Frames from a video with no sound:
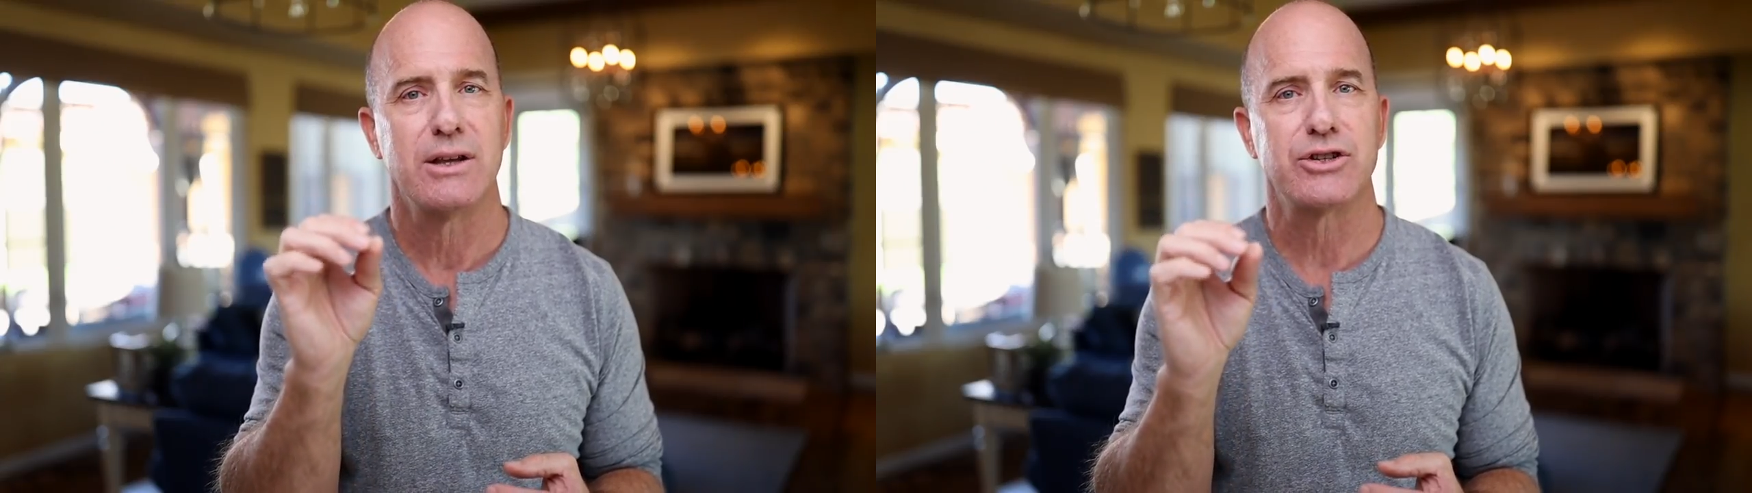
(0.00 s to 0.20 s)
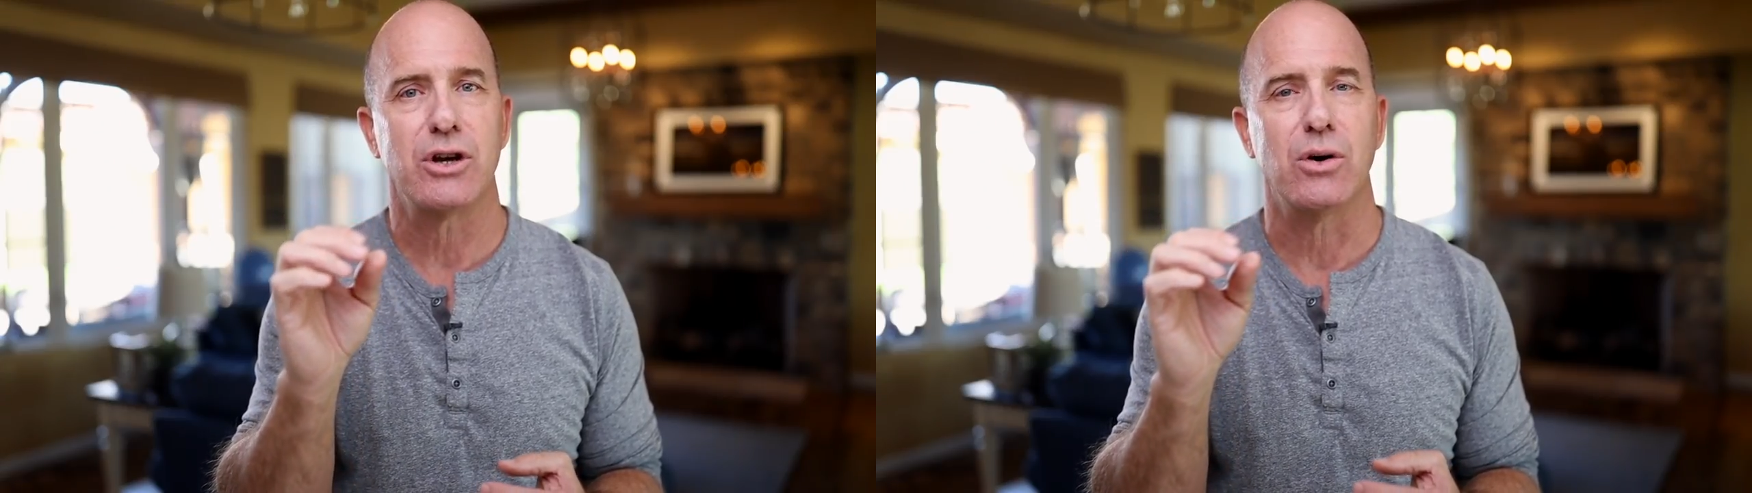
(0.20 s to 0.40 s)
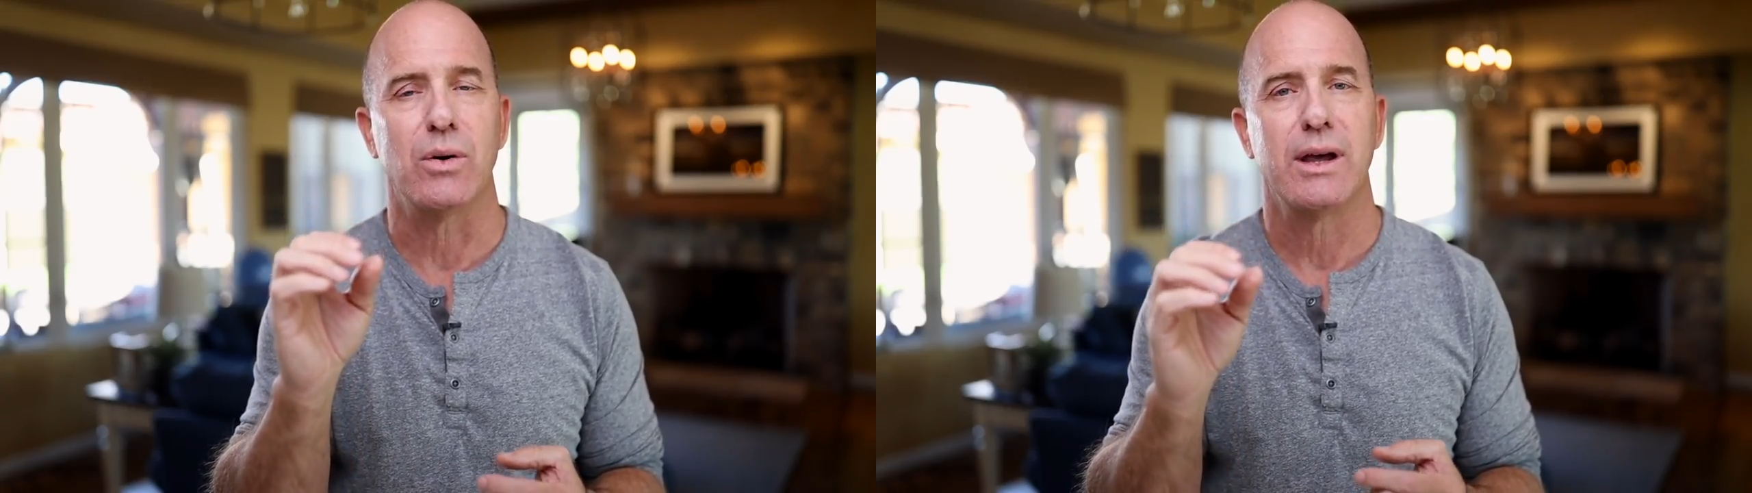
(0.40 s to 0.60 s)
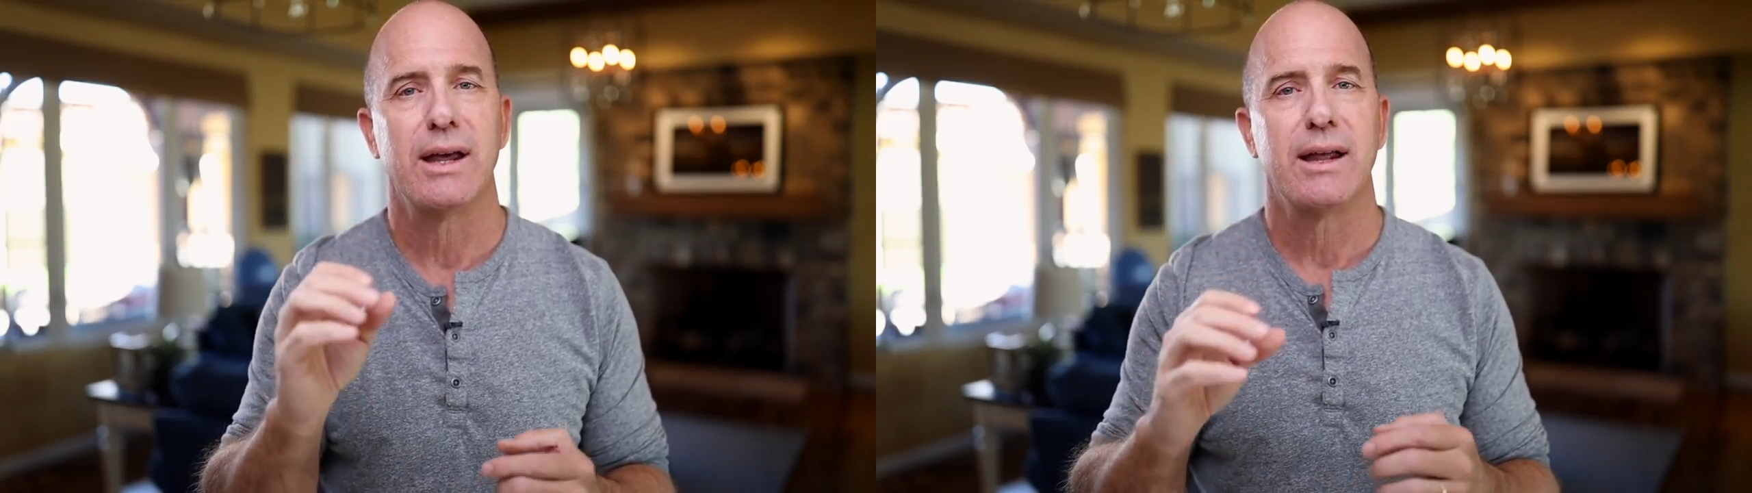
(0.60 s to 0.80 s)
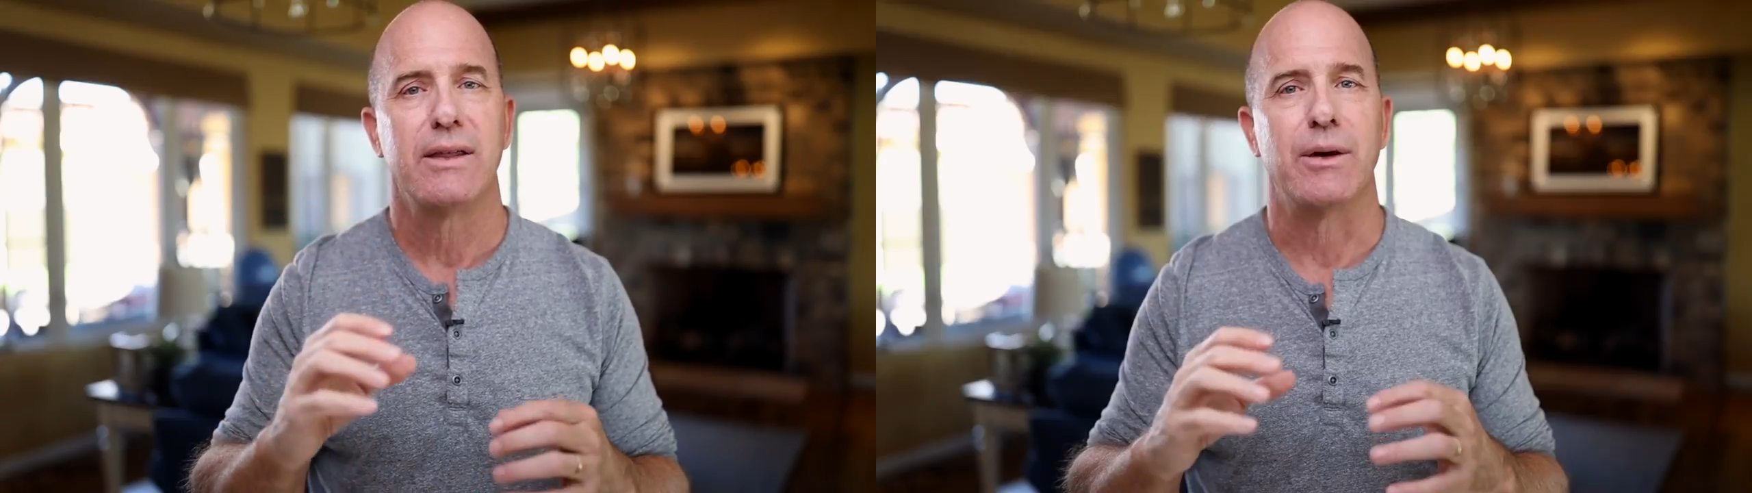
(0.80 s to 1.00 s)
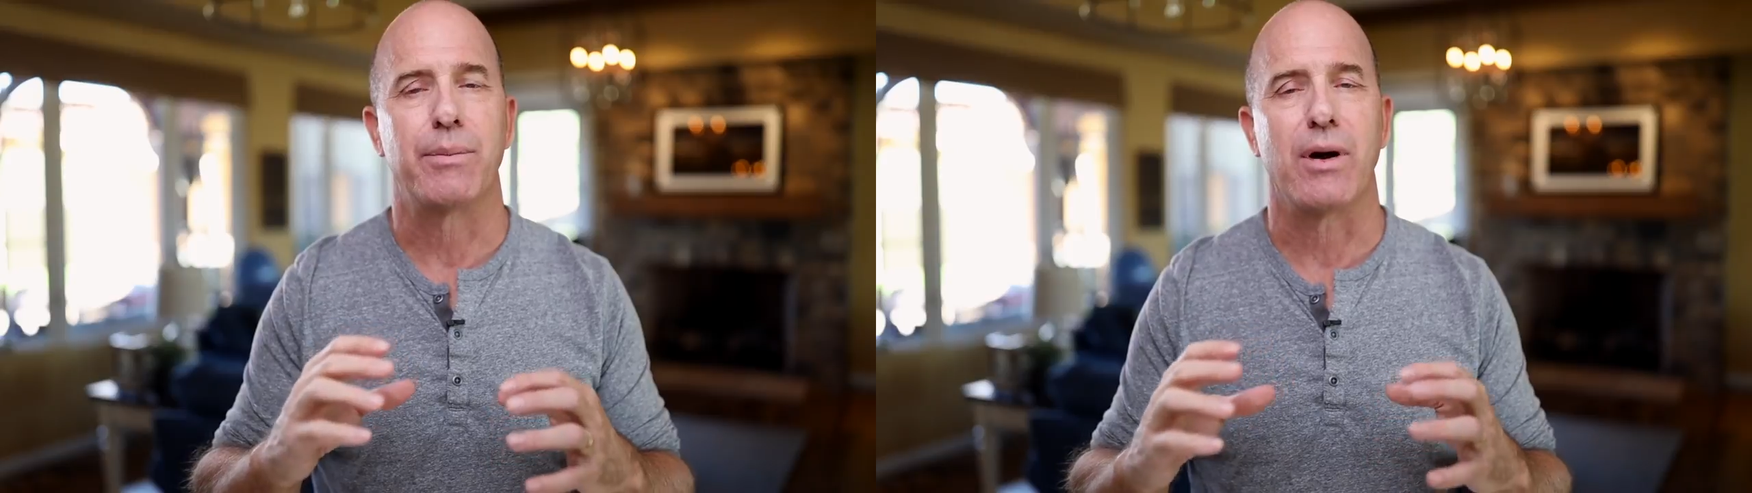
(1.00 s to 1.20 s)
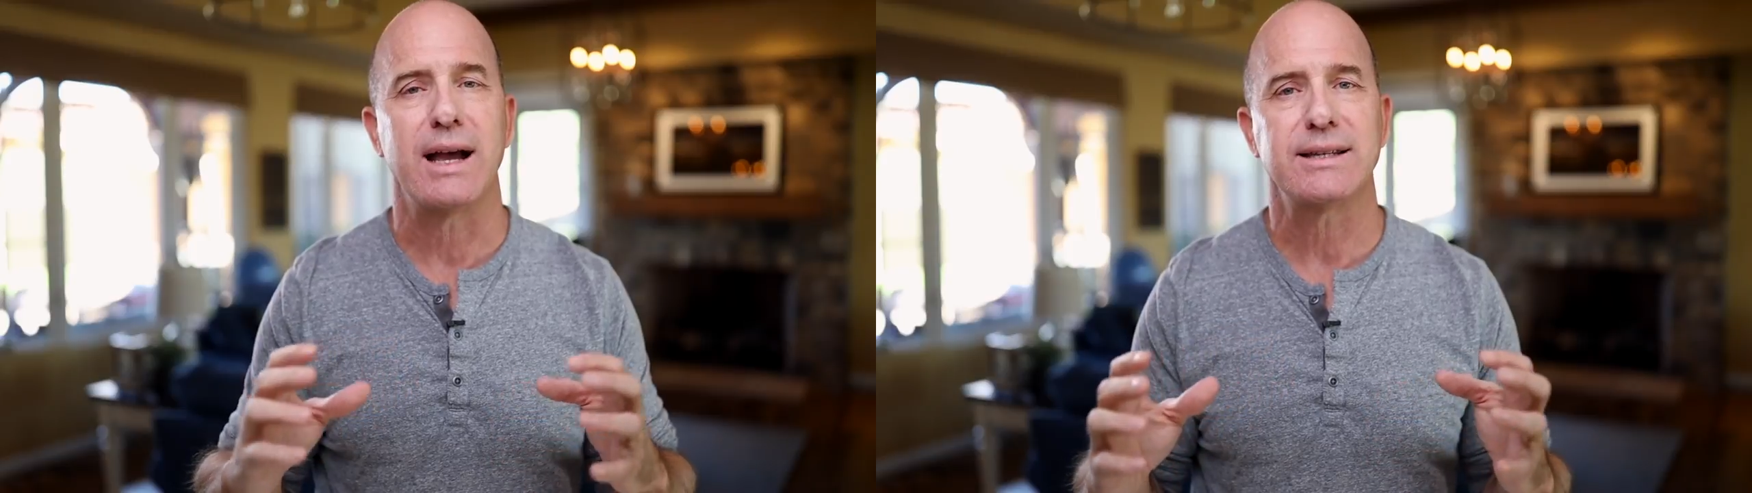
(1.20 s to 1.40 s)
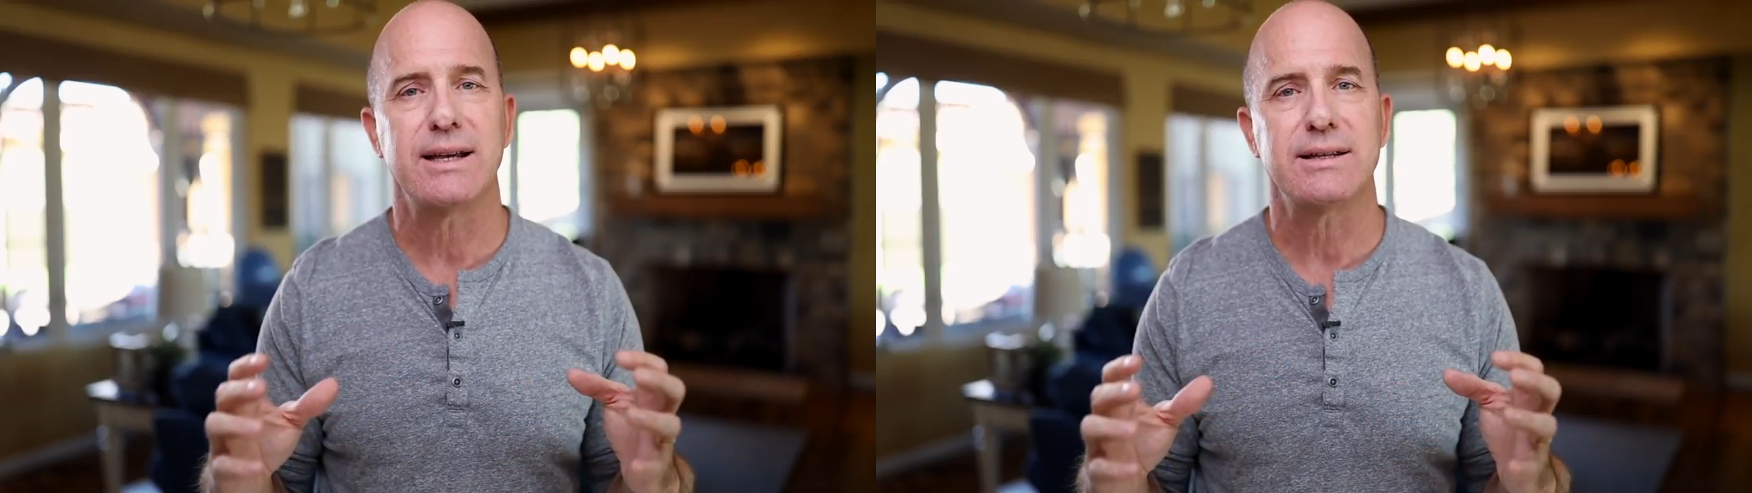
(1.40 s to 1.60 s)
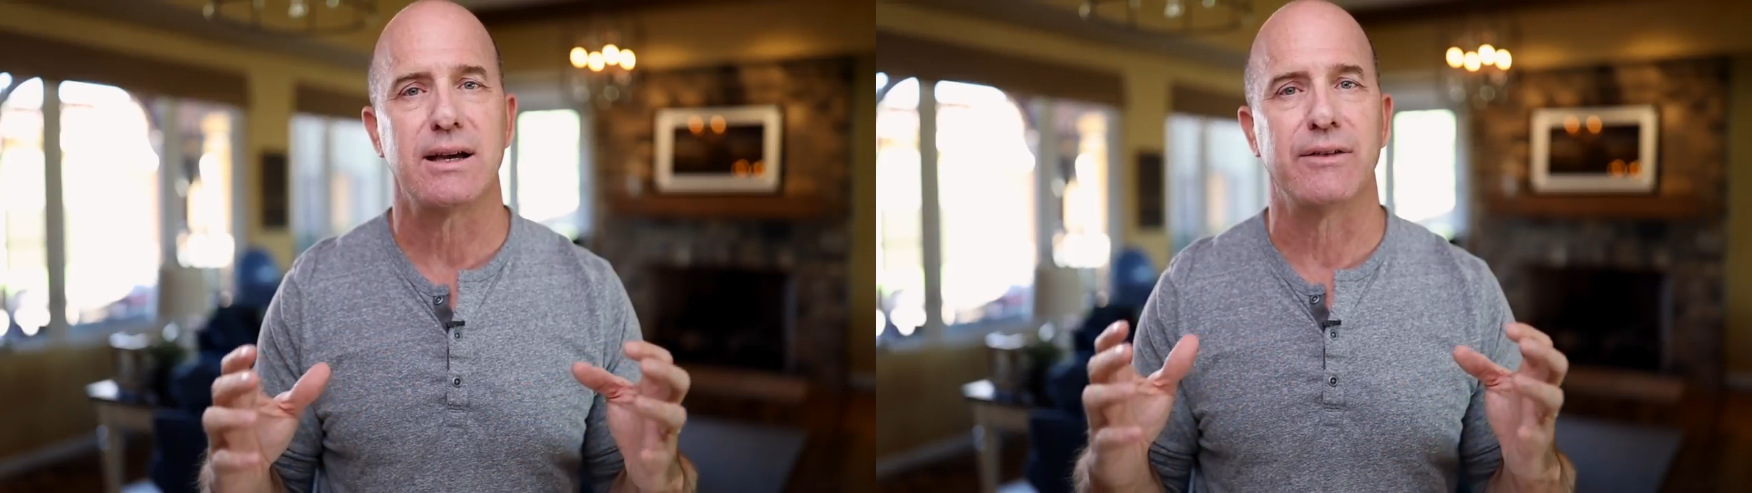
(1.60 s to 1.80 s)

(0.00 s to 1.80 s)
So the process